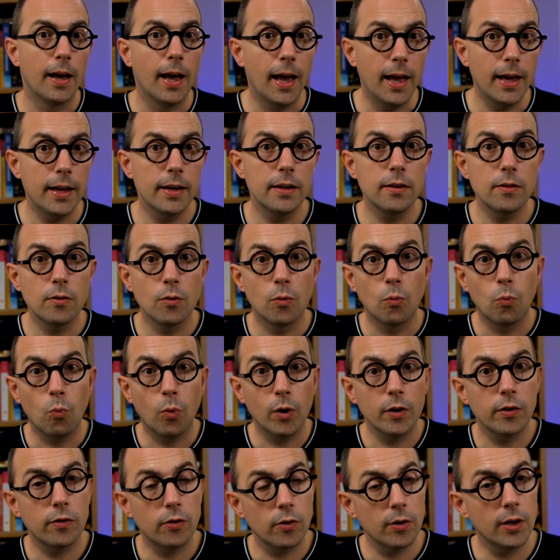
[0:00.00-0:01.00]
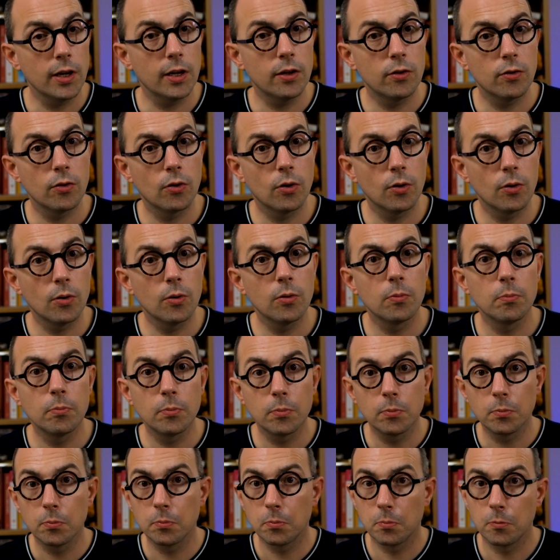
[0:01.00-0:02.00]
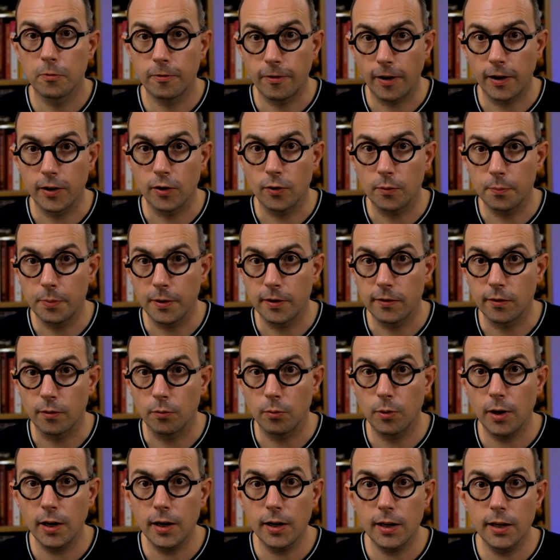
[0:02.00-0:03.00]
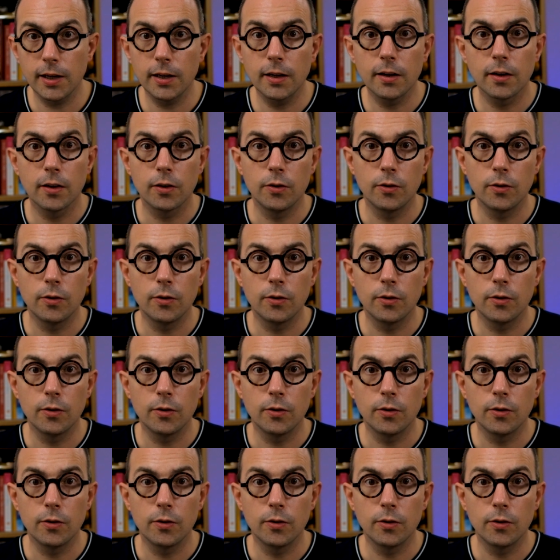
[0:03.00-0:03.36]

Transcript: And once you get to the final piece of writing,